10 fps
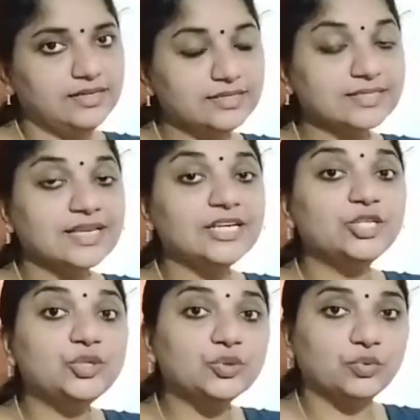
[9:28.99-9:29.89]
is
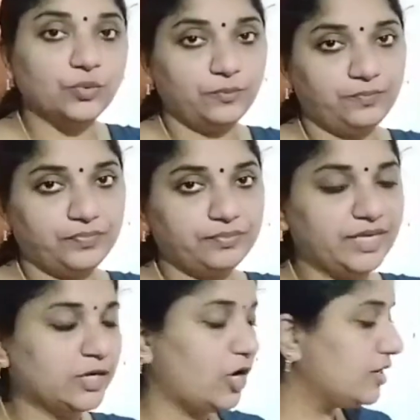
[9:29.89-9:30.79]
2
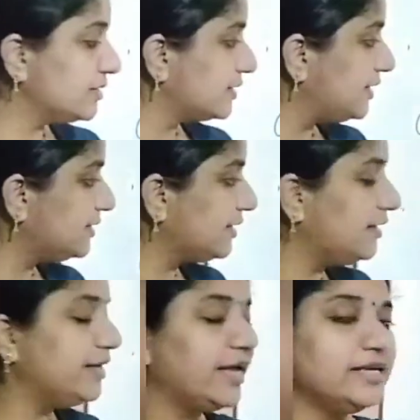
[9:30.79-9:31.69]
because it
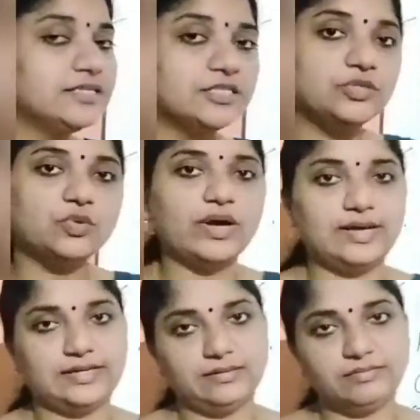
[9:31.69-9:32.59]
contains 2
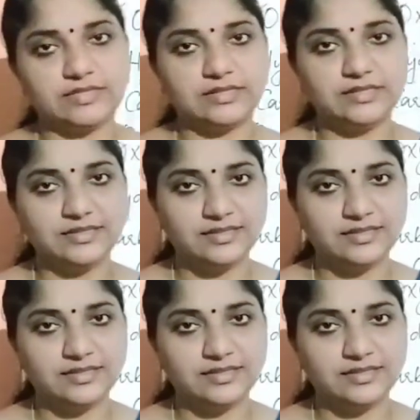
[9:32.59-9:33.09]
atoms.